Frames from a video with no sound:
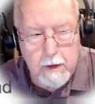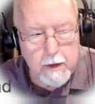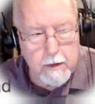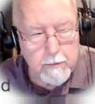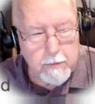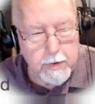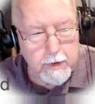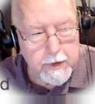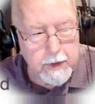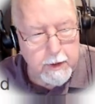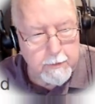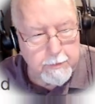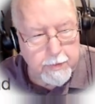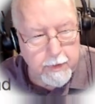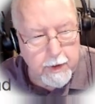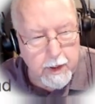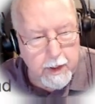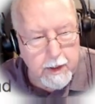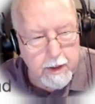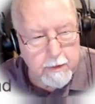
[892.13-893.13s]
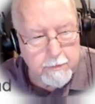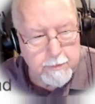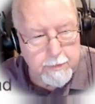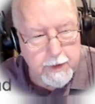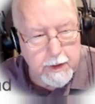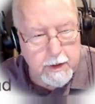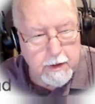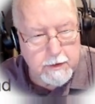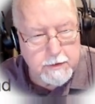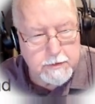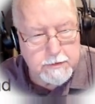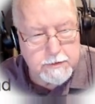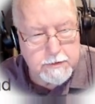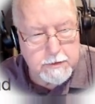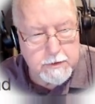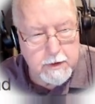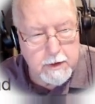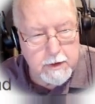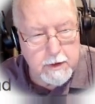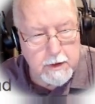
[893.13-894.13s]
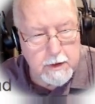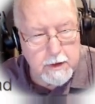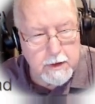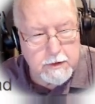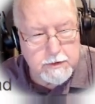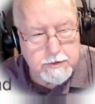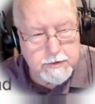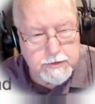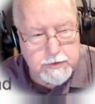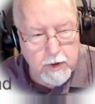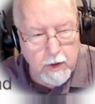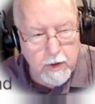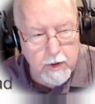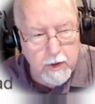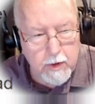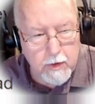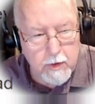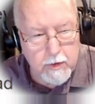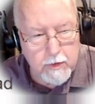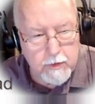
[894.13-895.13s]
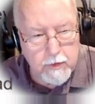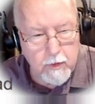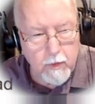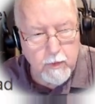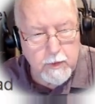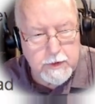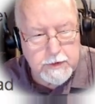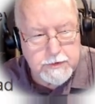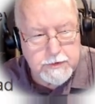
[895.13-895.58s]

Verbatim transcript: But they plotted because Saul, knowing